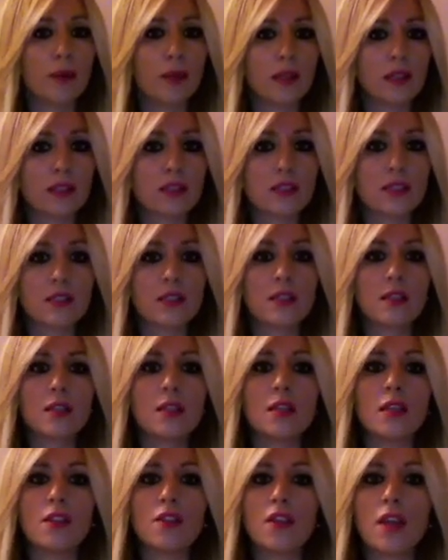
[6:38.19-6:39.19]
built
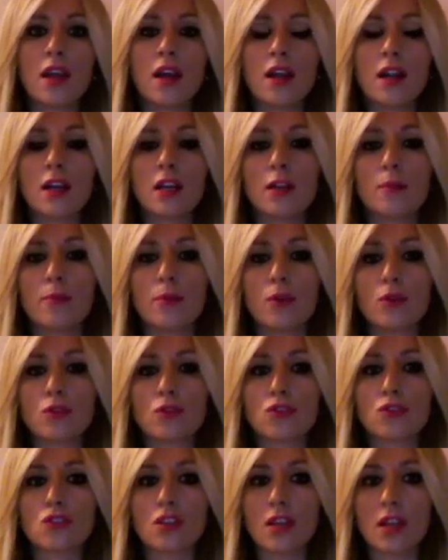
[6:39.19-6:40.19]
in the early
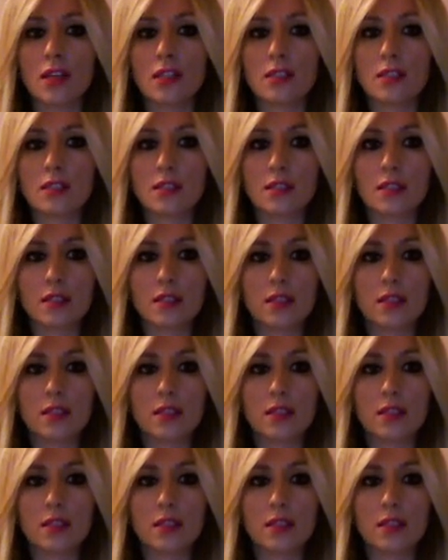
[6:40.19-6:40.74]
Bronze Age.